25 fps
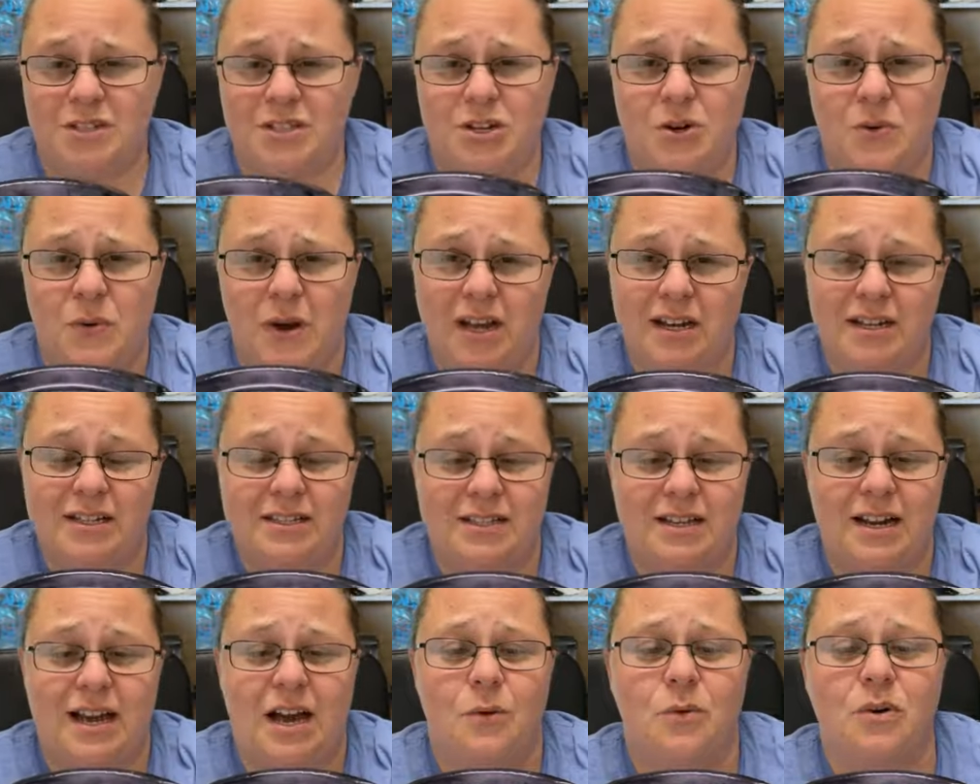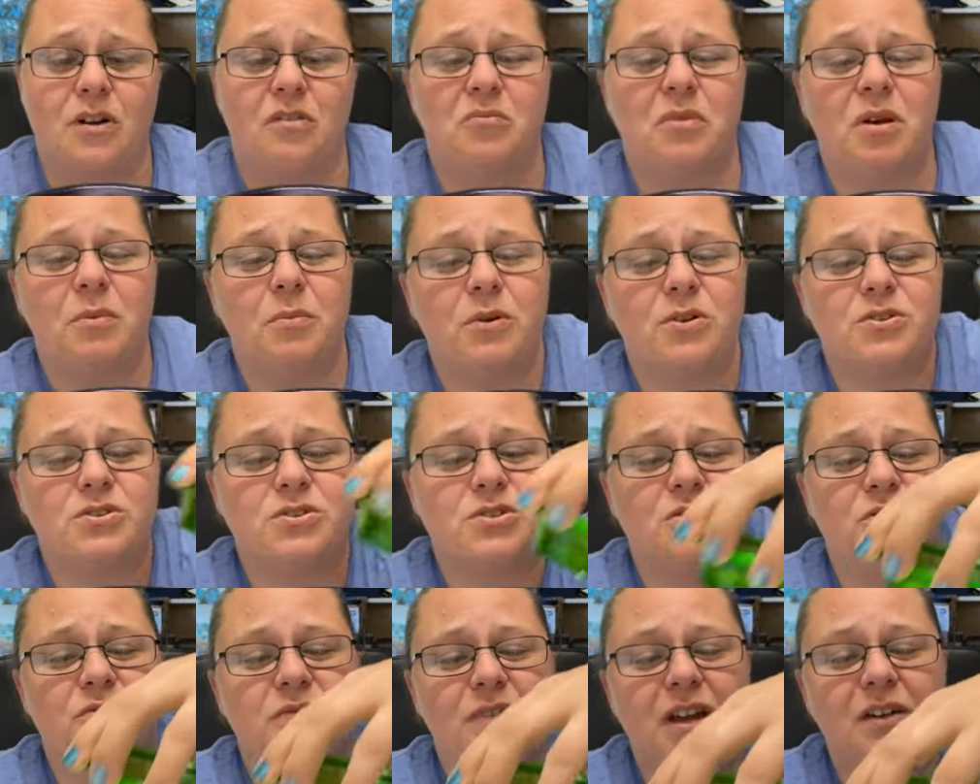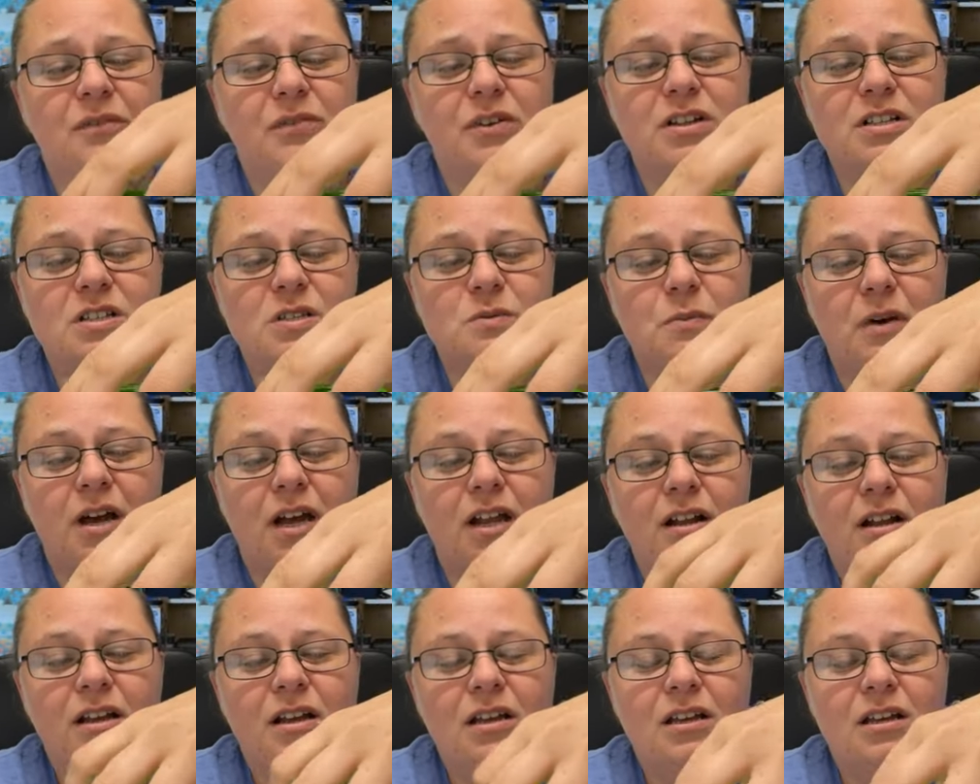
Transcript: Snow White is not one of my personal favorites, but